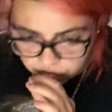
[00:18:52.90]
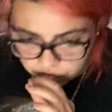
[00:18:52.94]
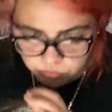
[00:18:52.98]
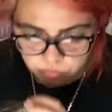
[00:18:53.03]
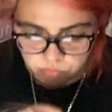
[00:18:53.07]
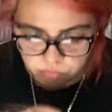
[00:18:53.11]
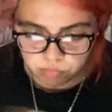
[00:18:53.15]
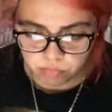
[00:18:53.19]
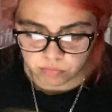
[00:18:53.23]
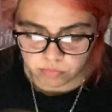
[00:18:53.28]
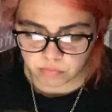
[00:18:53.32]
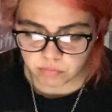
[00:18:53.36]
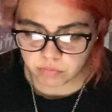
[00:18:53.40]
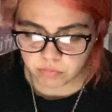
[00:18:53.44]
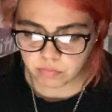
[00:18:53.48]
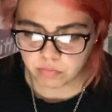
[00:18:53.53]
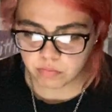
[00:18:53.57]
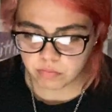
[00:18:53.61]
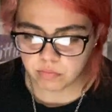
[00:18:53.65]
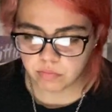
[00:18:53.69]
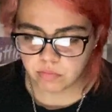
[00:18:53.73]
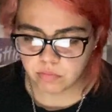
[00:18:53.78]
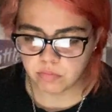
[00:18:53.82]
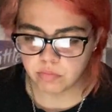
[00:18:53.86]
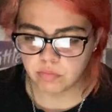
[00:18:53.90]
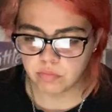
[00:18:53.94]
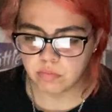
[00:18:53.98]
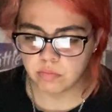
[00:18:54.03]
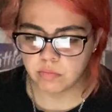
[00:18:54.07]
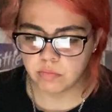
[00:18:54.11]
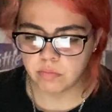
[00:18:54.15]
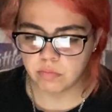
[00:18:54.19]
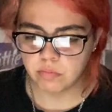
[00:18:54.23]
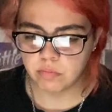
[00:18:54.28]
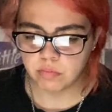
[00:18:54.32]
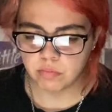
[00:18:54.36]

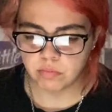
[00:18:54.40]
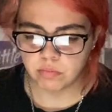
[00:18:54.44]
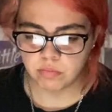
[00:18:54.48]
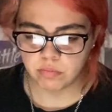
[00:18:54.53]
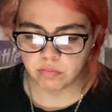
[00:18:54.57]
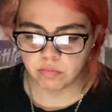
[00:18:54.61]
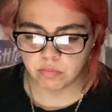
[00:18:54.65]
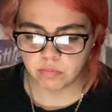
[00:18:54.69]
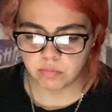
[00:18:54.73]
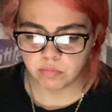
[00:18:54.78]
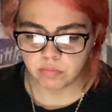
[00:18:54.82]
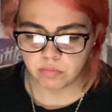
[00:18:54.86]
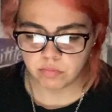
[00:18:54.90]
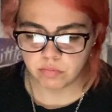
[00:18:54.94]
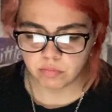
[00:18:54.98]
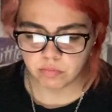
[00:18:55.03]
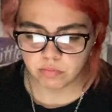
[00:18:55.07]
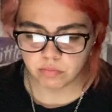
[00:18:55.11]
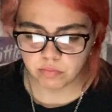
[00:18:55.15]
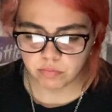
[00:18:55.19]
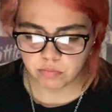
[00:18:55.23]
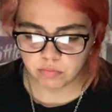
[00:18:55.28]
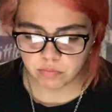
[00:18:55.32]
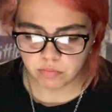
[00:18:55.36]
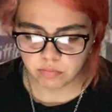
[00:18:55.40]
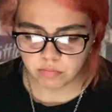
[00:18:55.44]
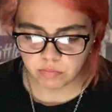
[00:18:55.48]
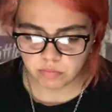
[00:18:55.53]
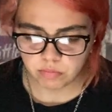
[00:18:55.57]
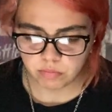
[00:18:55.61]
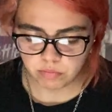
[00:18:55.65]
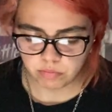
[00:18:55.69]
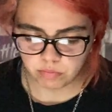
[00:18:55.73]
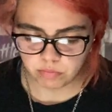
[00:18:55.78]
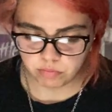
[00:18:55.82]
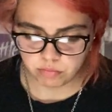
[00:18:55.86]

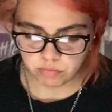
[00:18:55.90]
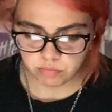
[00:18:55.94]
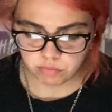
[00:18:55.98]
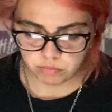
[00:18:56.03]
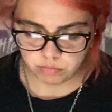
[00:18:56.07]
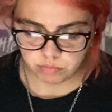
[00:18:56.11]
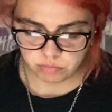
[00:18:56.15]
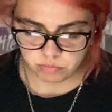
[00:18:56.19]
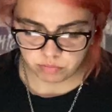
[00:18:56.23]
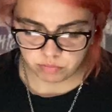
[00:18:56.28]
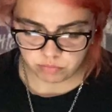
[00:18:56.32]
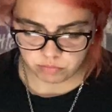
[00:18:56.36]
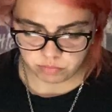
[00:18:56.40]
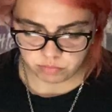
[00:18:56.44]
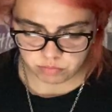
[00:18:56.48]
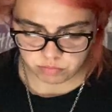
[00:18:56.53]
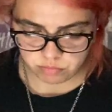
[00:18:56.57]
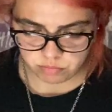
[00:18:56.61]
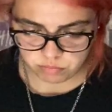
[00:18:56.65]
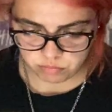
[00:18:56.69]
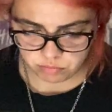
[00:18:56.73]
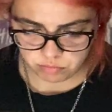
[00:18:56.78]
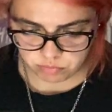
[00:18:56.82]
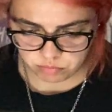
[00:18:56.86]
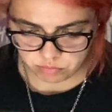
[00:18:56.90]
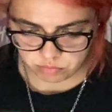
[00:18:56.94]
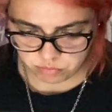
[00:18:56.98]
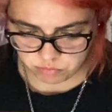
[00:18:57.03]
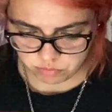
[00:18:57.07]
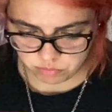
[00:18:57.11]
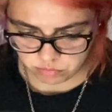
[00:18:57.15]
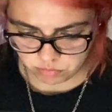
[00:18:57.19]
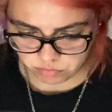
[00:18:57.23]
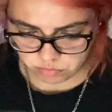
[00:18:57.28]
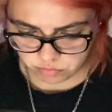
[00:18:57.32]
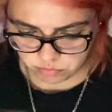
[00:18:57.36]

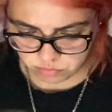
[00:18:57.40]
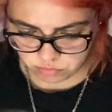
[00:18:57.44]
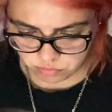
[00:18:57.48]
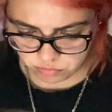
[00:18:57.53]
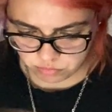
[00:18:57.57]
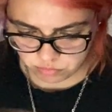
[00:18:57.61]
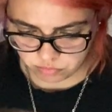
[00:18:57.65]
Nothing is said.